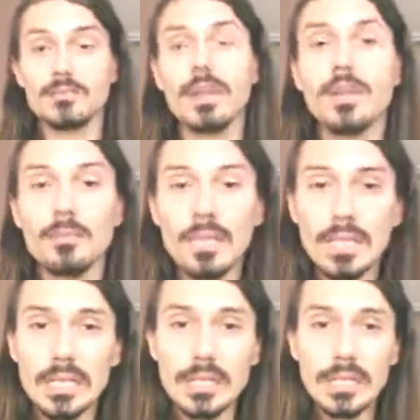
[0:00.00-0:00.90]
might not be
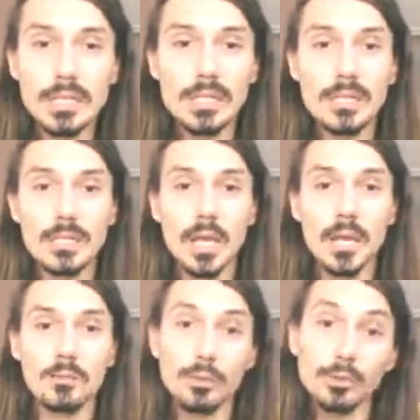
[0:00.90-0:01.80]
the easiest
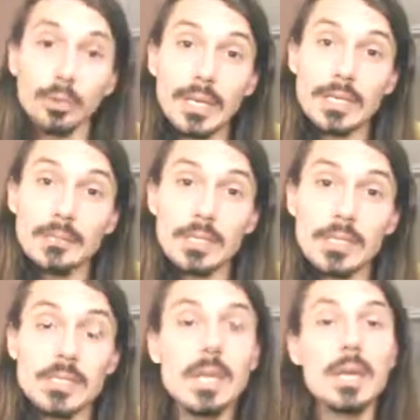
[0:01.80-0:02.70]
moon
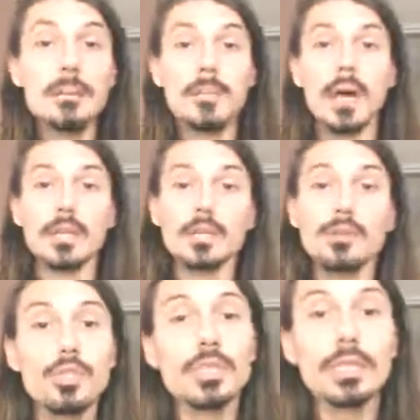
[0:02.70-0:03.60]
placement, but
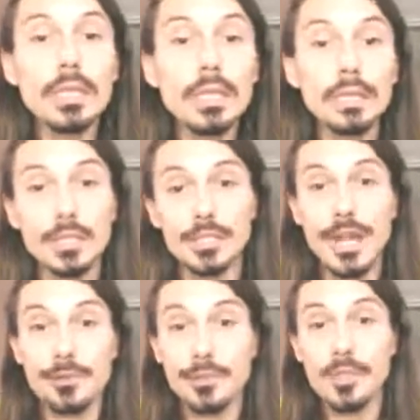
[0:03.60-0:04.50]
usually the
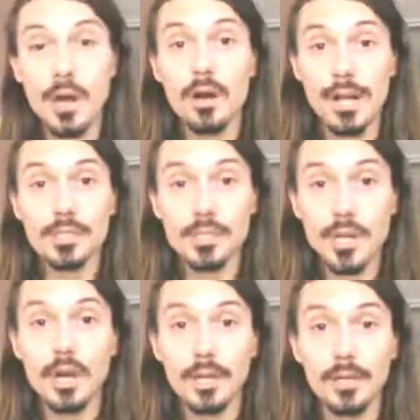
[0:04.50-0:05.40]
nakshatras are actually
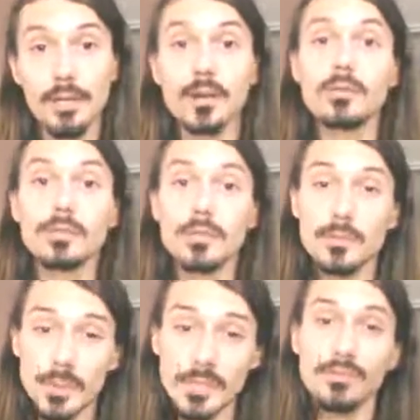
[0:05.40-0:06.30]
talking about
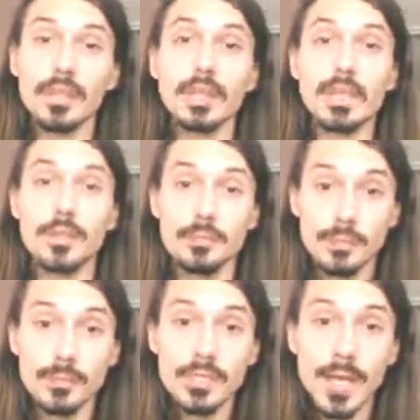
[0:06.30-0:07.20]
specifically the
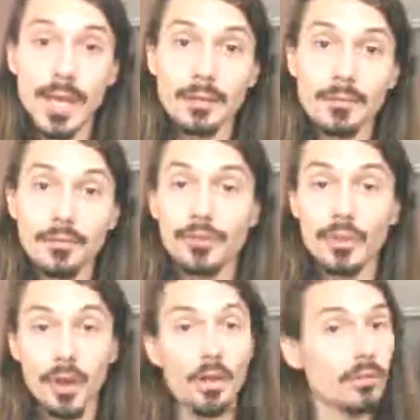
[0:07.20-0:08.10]
moon sign
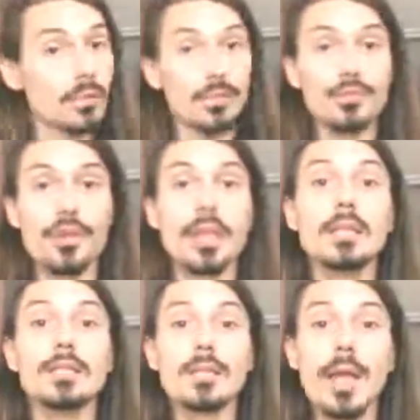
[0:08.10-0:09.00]
for all of these
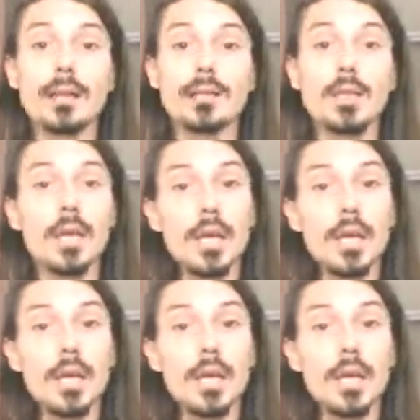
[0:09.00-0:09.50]
traits and